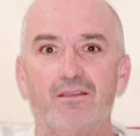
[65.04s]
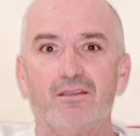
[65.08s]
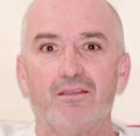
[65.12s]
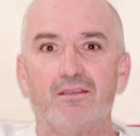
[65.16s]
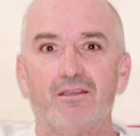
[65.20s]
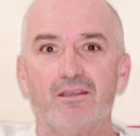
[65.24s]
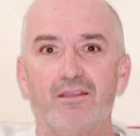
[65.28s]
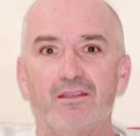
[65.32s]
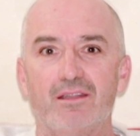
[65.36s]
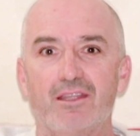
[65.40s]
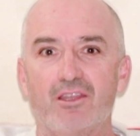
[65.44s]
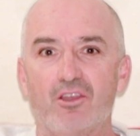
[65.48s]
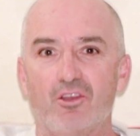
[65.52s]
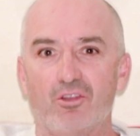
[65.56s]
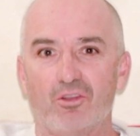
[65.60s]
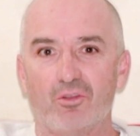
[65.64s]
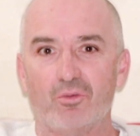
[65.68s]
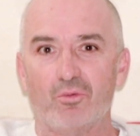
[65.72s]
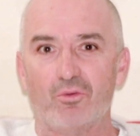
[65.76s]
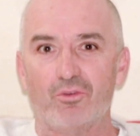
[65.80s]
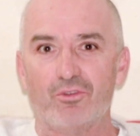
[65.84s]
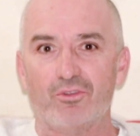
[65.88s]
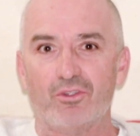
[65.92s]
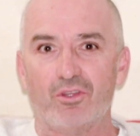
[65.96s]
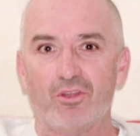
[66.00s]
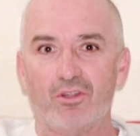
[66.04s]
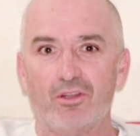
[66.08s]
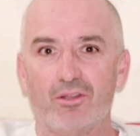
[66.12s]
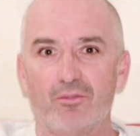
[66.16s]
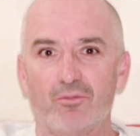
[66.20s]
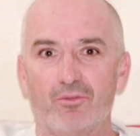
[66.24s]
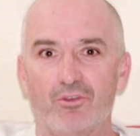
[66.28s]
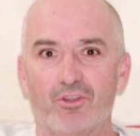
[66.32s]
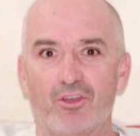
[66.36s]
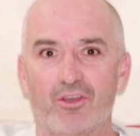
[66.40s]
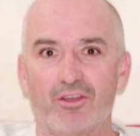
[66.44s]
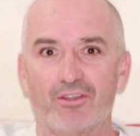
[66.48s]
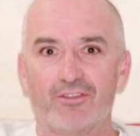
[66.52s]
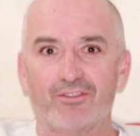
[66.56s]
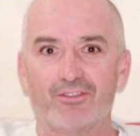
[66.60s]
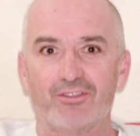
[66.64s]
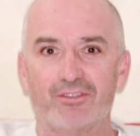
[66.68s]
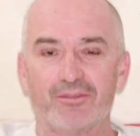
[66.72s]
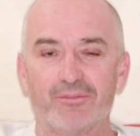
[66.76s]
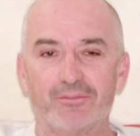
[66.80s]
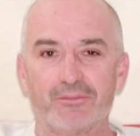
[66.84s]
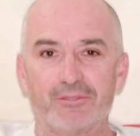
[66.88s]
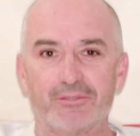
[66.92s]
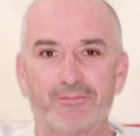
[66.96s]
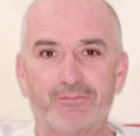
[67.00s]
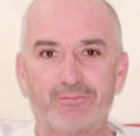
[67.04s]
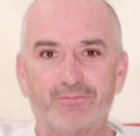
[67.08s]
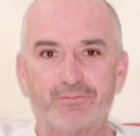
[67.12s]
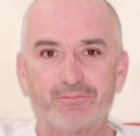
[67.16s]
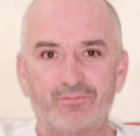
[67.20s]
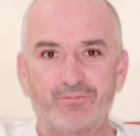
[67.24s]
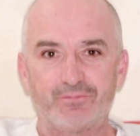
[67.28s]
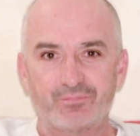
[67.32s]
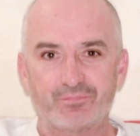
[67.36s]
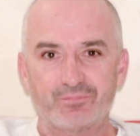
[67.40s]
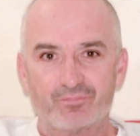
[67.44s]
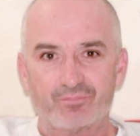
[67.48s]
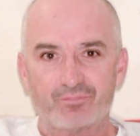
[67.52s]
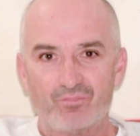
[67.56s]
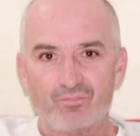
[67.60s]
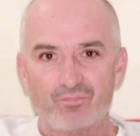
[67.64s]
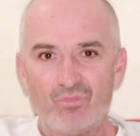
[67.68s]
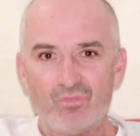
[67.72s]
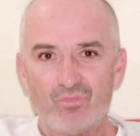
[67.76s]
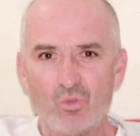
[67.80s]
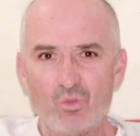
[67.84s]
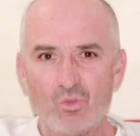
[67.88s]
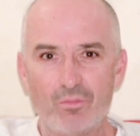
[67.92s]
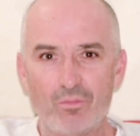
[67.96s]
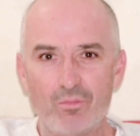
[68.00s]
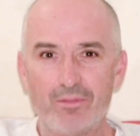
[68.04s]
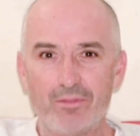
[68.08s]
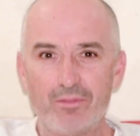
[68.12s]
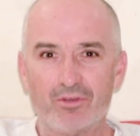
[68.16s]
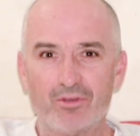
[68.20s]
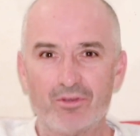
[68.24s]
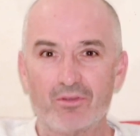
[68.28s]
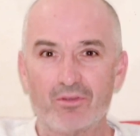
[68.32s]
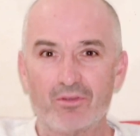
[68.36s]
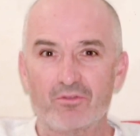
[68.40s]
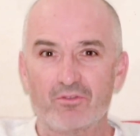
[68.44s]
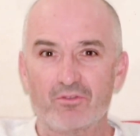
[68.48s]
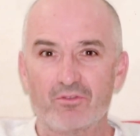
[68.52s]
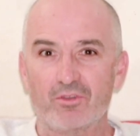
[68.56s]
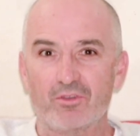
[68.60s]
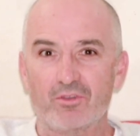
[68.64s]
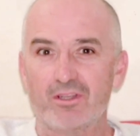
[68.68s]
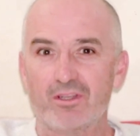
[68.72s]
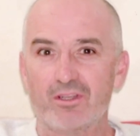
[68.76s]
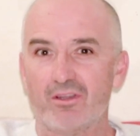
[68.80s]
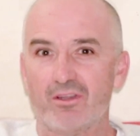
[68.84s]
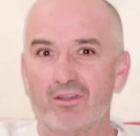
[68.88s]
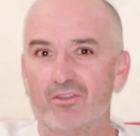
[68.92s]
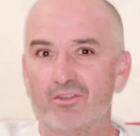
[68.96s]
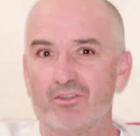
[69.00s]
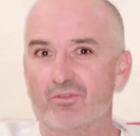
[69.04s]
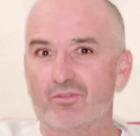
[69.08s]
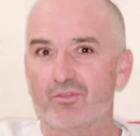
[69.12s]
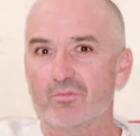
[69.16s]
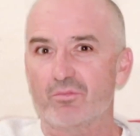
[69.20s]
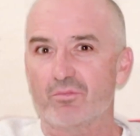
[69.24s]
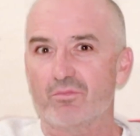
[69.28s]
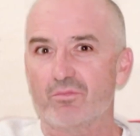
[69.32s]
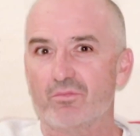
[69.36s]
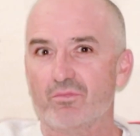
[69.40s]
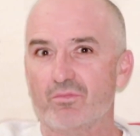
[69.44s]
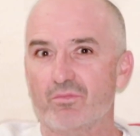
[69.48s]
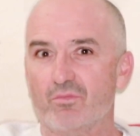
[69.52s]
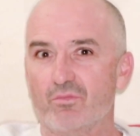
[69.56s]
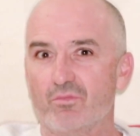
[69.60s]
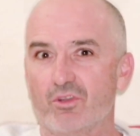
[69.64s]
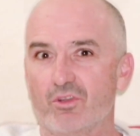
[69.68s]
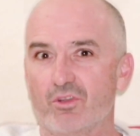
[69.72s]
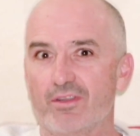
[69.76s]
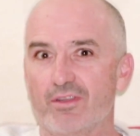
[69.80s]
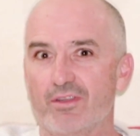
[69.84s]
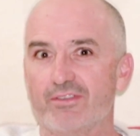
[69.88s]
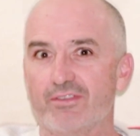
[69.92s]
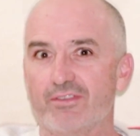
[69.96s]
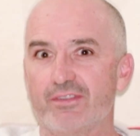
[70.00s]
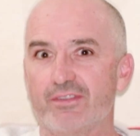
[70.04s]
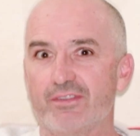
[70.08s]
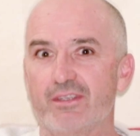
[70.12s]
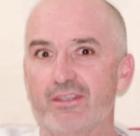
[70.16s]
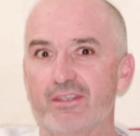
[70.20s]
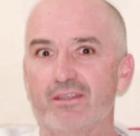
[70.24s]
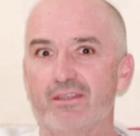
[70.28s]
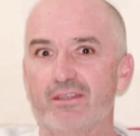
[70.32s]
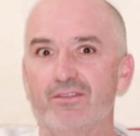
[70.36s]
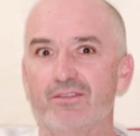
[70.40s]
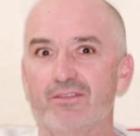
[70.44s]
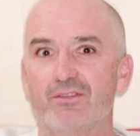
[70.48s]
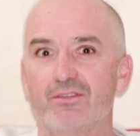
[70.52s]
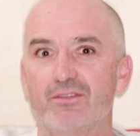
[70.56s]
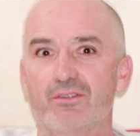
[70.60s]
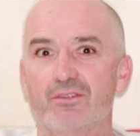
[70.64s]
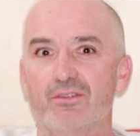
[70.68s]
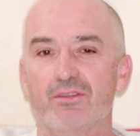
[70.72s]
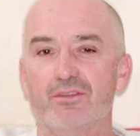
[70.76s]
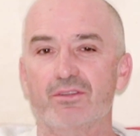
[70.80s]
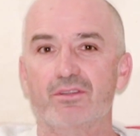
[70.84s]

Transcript: And they Hollywoodized it, but what people don't realize from what I see is that